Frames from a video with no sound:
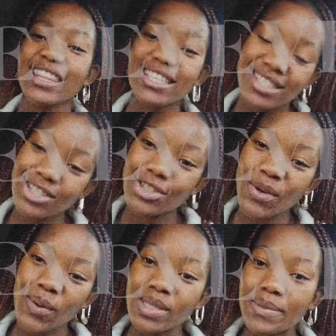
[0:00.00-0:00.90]
This is
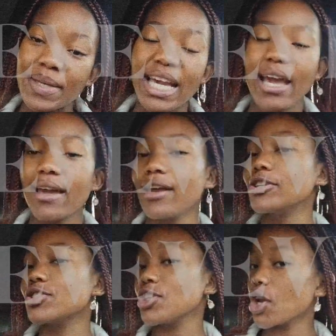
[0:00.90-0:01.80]
going to be a
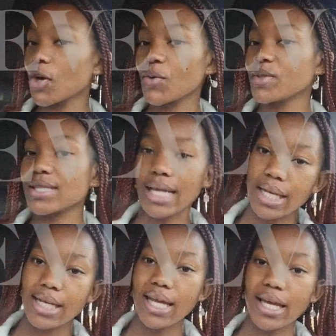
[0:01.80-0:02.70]
slow
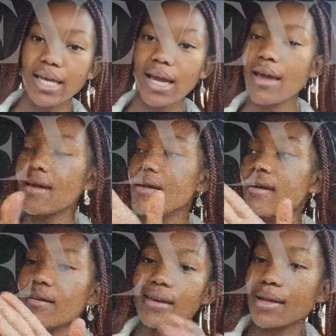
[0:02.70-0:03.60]
Sunday
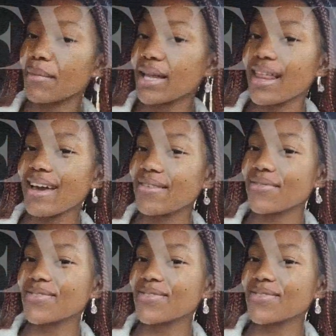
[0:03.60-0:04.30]
in my life.